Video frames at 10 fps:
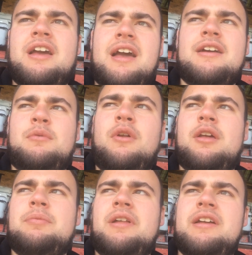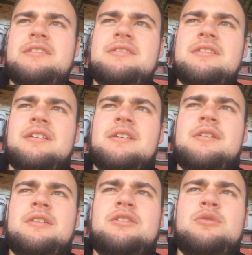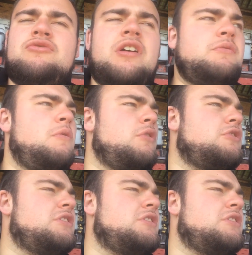yeah, quality players. The two strikes were one.